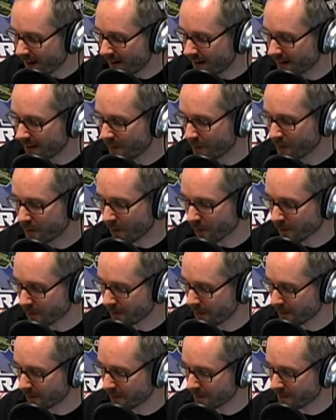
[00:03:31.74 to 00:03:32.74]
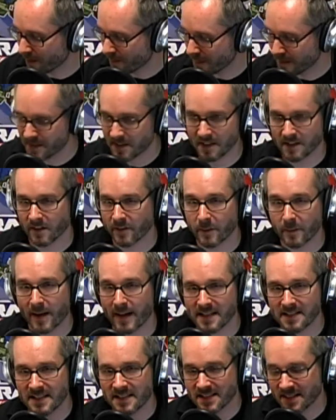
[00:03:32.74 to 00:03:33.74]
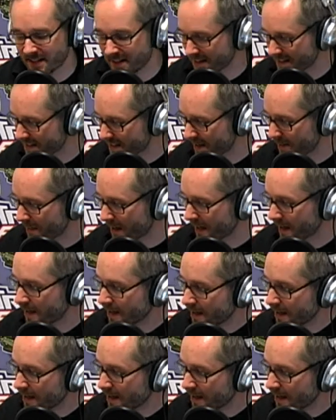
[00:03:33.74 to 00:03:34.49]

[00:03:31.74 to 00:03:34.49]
he would totally be able to tell me 6 other magazines that did the same thing.